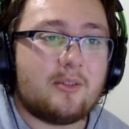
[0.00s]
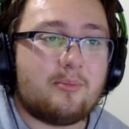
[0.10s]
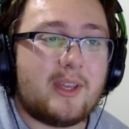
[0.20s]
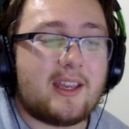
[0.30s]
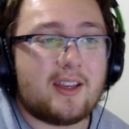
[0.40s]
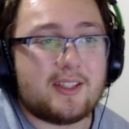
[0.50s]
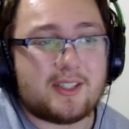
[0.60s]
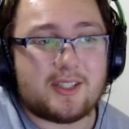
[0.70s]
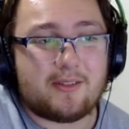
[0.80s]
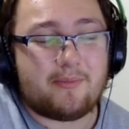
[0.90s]

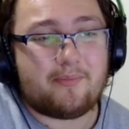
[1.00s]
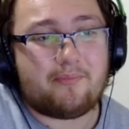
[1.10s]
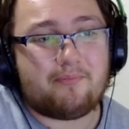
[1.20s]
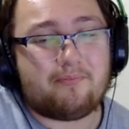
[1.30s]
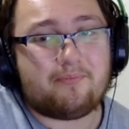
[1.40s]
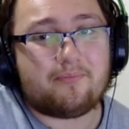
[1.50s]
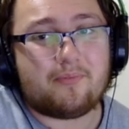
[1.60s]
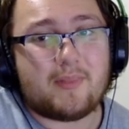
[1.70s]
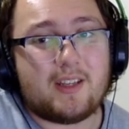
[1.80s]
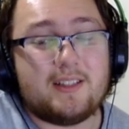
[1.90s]
Because
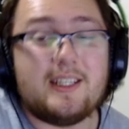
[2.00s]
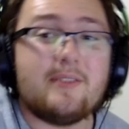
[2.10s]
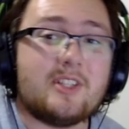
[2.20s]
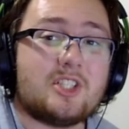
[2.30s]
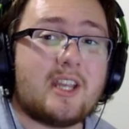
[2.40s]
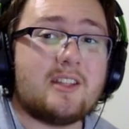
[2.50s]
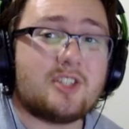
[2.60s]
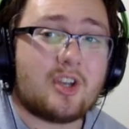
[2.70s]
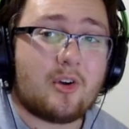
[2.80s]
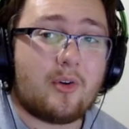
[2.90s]

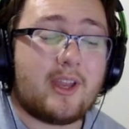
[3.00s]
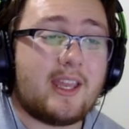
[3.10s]
DiVincenzo